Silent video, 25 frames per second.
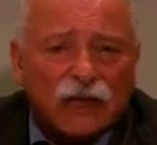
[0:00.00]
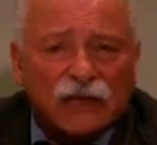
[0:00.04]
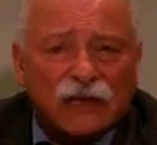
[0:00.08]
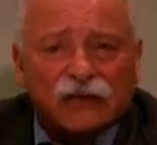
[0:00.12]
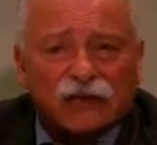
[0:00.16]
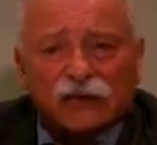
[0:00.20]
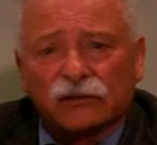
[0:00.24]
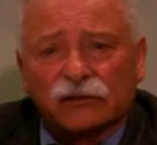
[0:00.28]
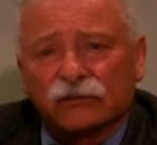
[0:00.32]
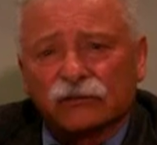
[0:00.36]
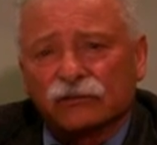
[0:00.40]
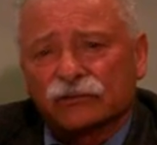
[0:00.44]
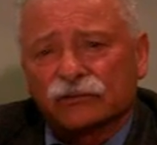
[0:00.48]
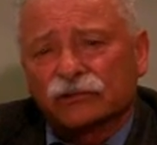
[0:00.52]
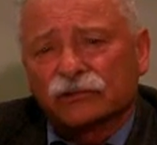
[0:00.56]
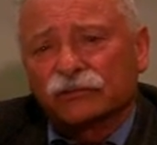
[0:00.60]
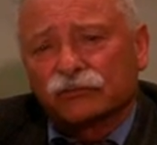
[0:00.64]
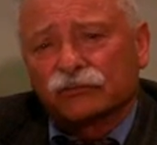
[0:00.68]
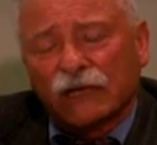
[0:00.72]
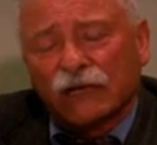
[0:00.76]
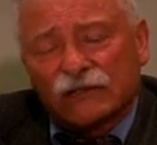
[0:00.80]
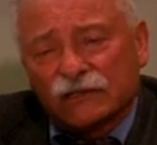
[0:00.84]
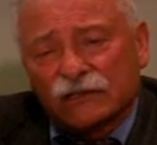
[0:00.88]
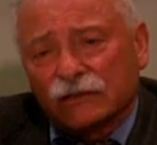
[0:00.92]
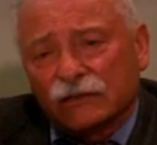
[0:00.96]

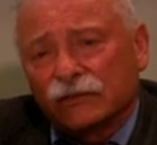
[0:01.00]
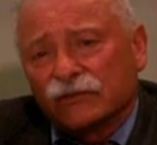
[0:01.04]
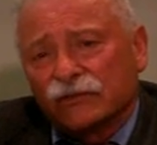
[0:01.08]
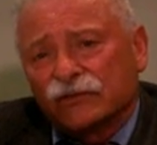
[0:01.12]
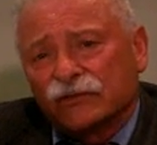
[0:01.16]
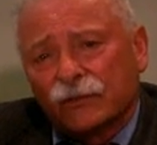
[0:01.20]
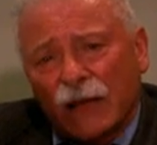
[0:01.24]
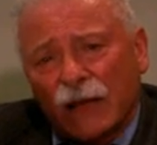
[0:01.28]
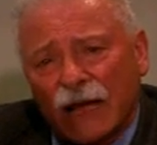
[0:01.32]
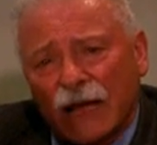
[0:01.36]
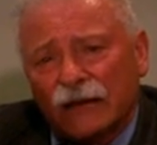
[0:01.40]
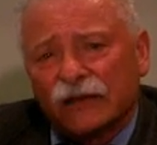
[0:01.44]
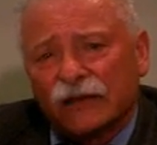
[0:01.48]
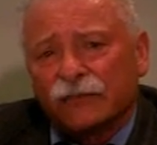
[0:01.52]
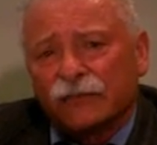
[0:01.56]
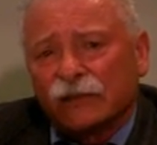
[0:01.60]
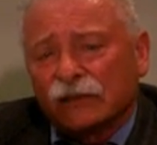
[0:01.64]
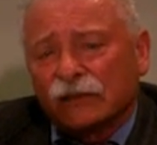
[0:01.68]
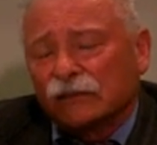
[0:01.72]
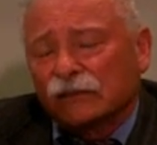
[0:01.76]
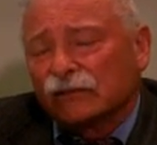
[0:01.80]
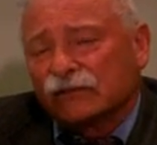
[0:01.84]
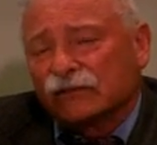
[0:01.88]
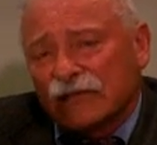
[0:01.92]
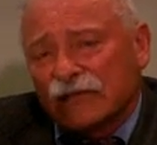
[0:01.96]
wrestlers,
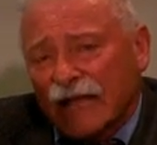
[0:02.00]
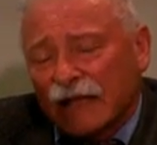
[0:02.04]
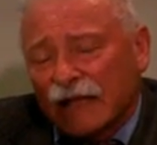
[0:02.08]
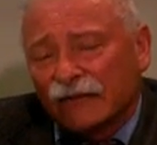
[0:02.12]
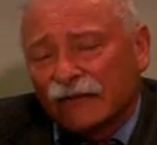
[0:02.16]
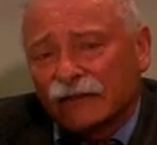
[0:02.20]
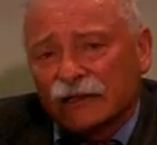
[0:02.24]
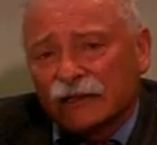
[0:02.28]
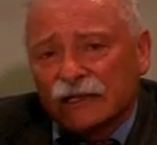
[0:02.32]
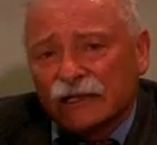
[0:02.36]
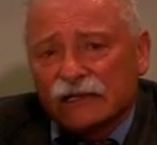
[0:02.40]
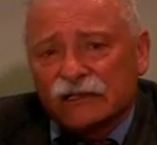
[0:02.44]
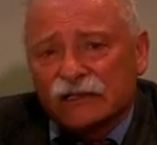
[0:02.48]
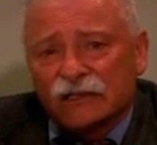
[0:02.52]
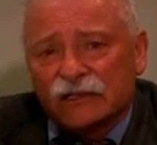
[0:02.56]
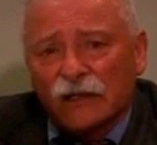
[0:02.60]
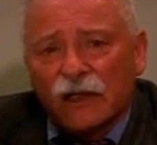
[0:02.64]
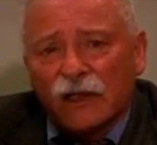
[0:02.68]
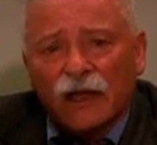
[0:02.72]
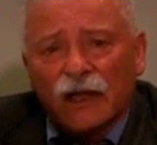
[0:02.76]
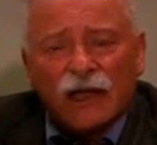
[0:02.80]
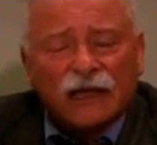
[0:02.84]
bodybuilders, athletes